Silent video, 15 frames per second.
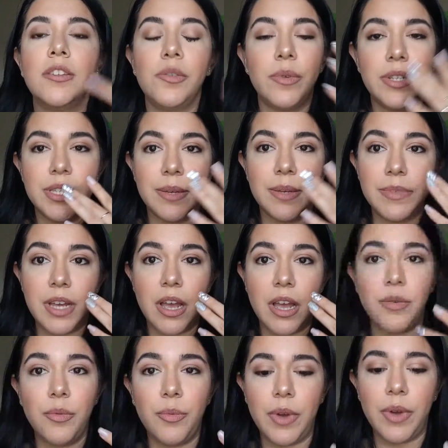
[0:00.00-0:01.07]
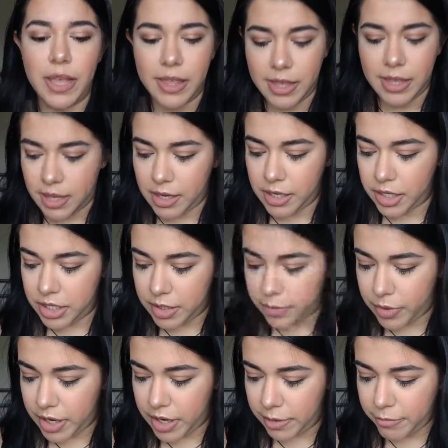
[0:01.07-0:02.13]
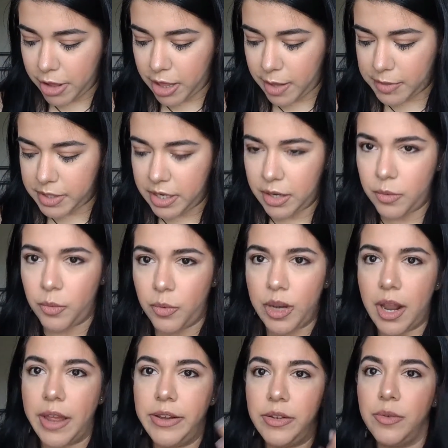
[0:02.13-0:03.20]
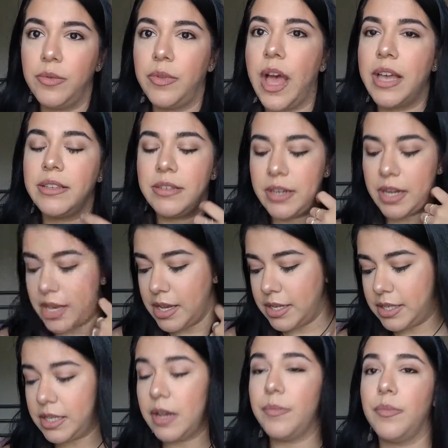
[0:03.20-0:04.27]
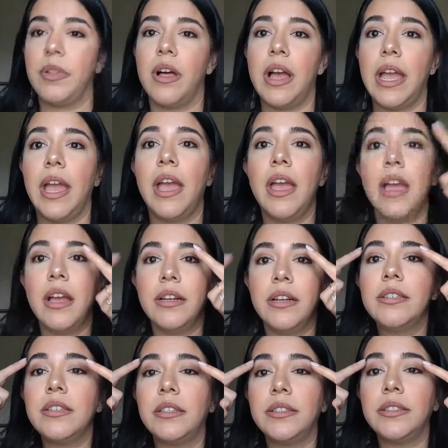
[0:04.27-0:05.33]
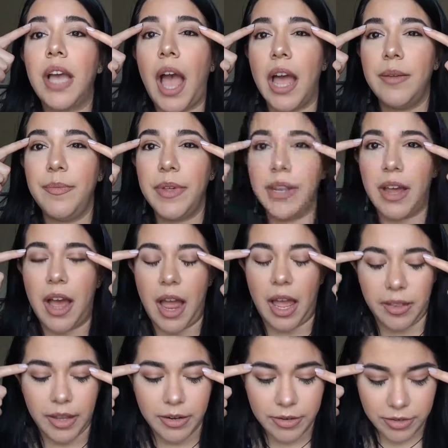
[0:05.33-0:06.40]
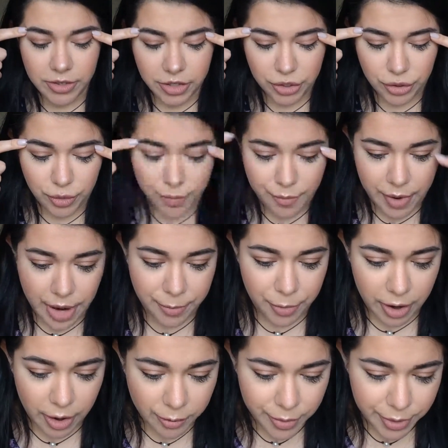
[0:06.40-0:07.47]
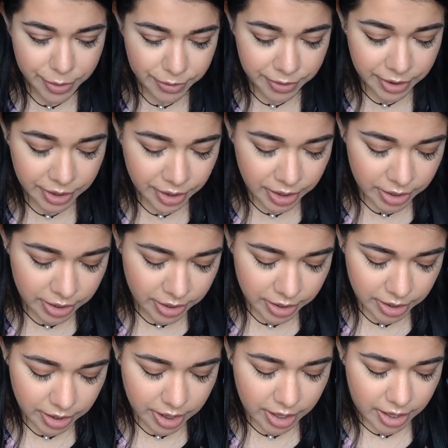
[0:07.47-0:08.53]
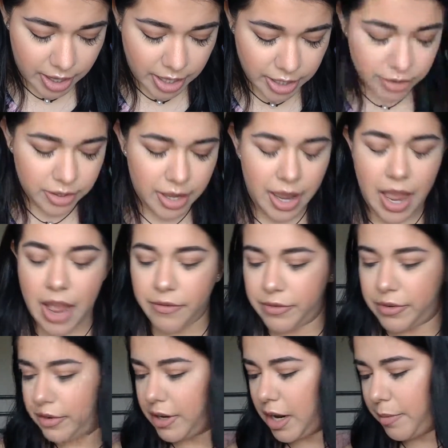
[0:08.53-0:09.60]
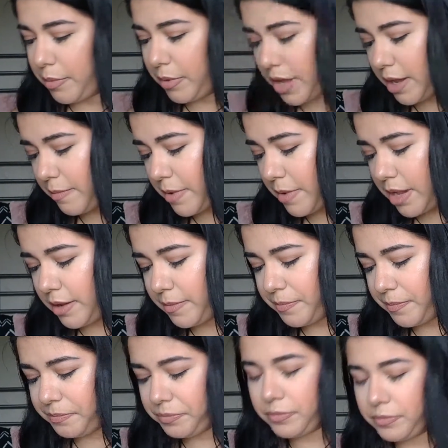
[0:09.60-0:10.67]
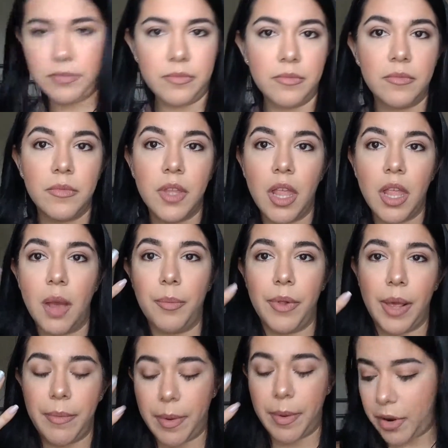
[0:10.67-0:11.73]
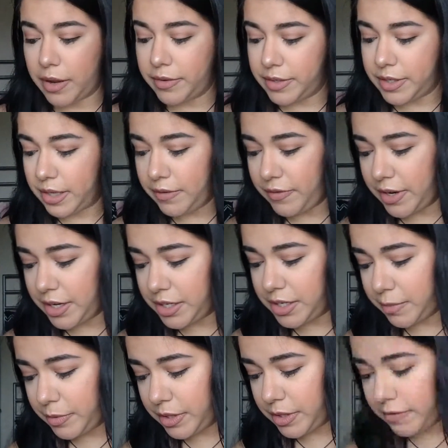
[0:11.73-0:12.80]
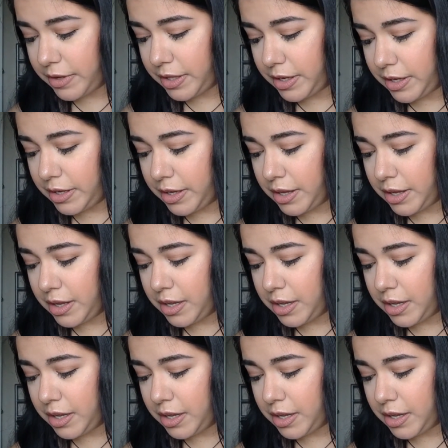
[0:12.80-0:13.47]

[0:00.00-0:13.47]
So once I'm done with just applying my lipstick, what I do last is apply just a tad bit highlighter to my brow bone. And I do that after I apply my brows and finish up with everything.